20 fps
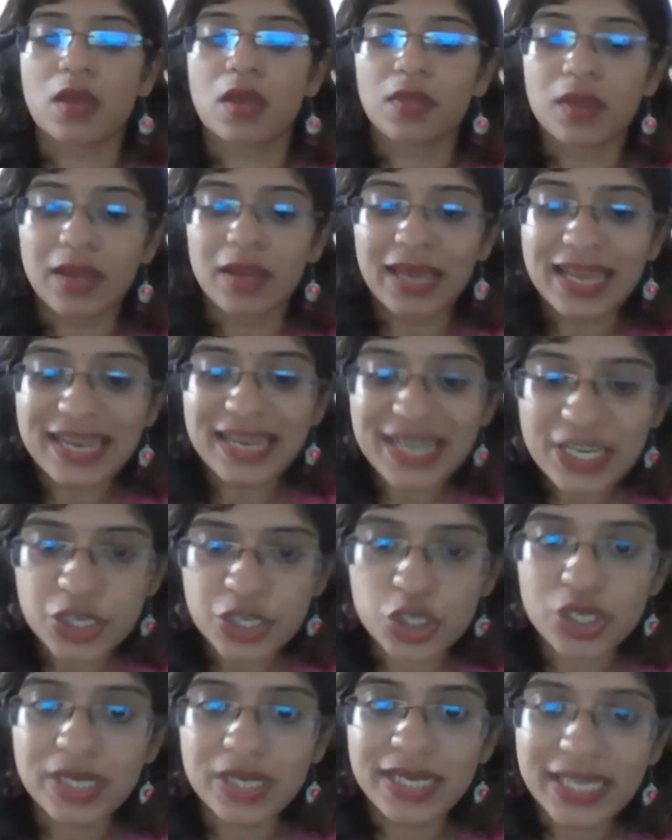The
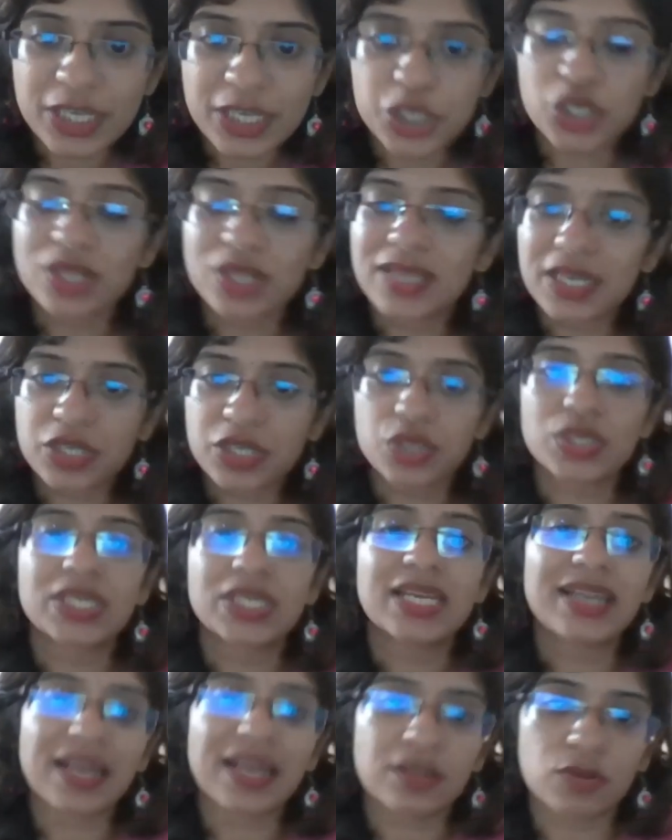initial lesion that you
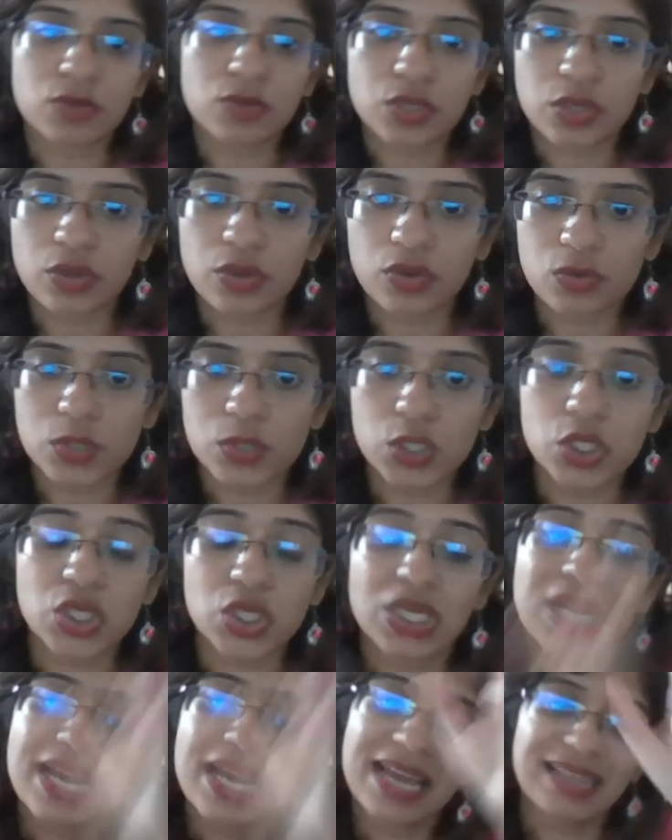see in
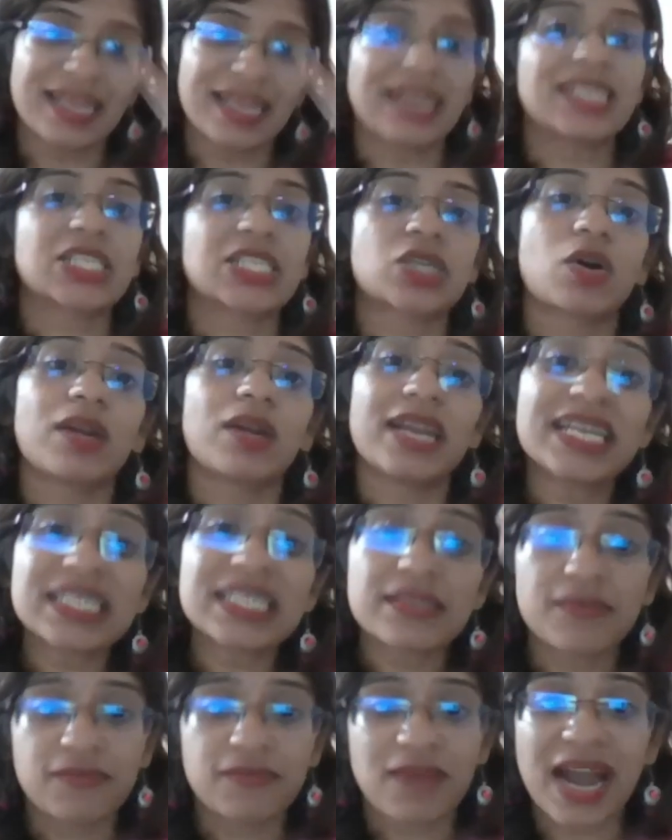atherosclerosis, that is called
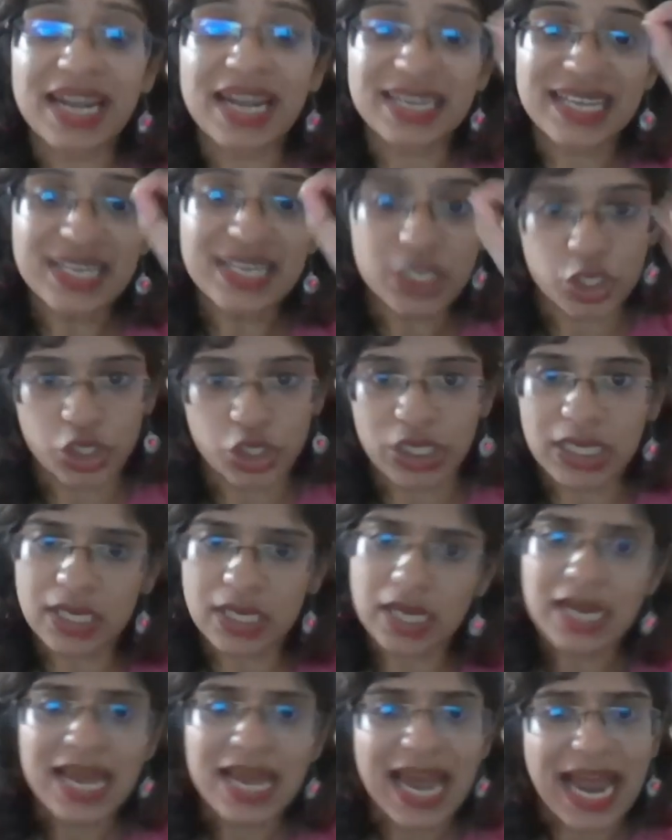as fatty
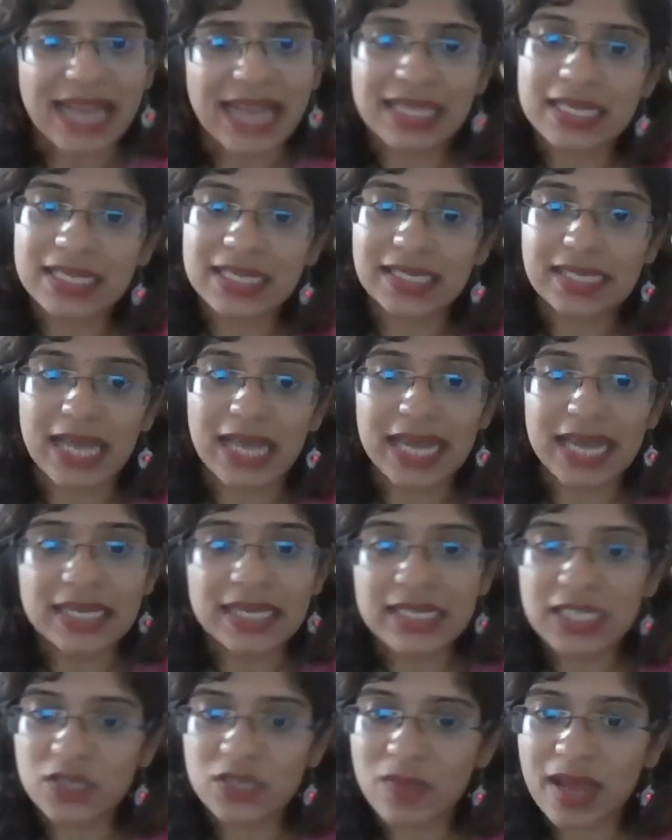streak. And the
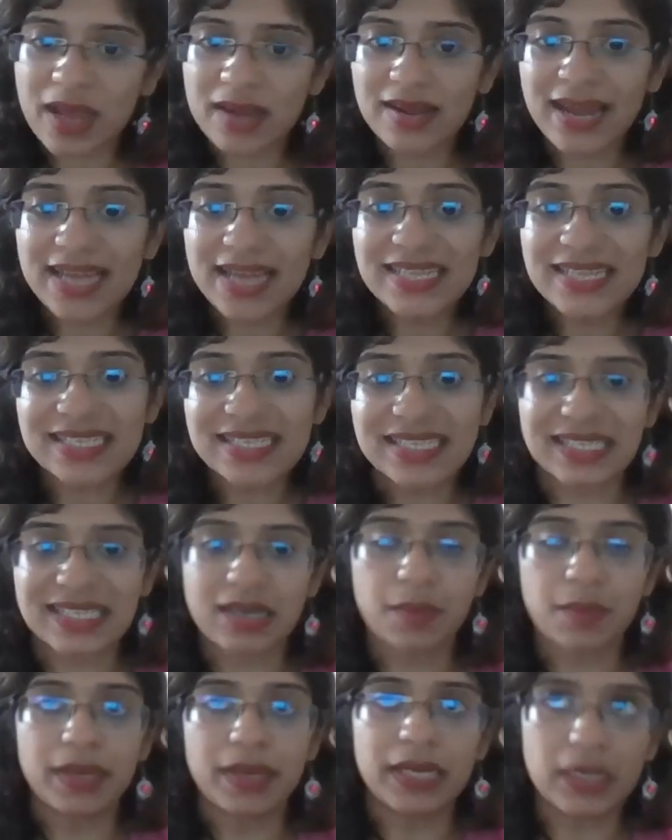site is where, guys?
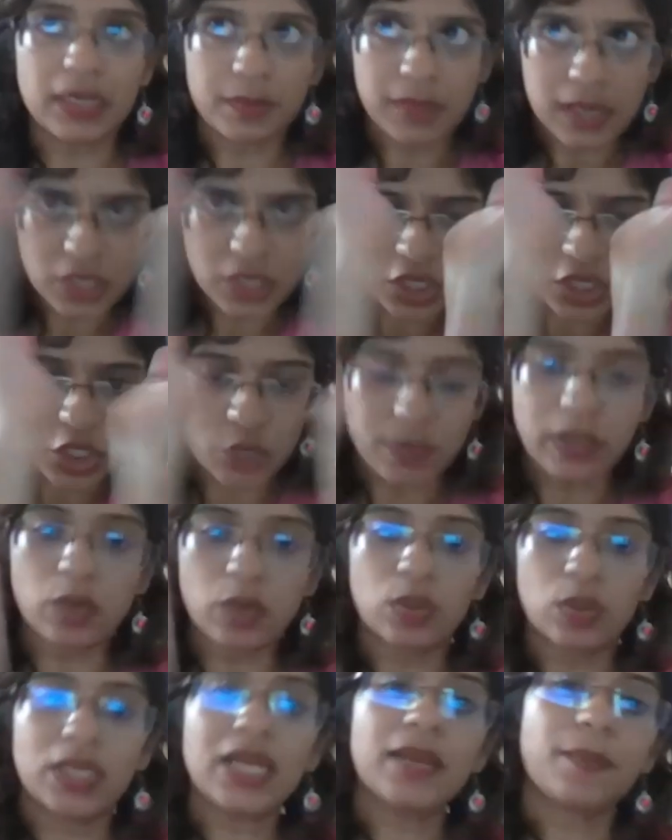Subintimal, just
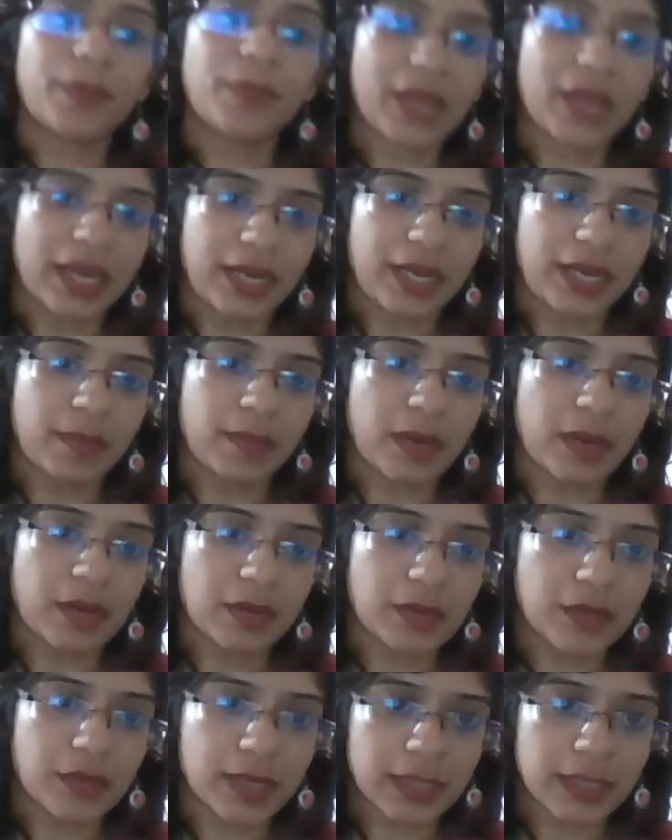below the intima.
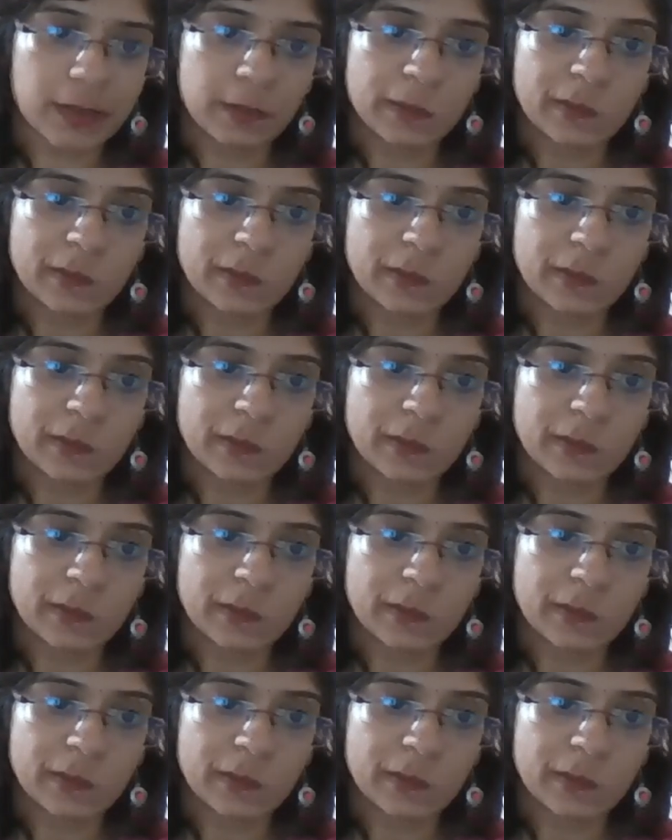Okay.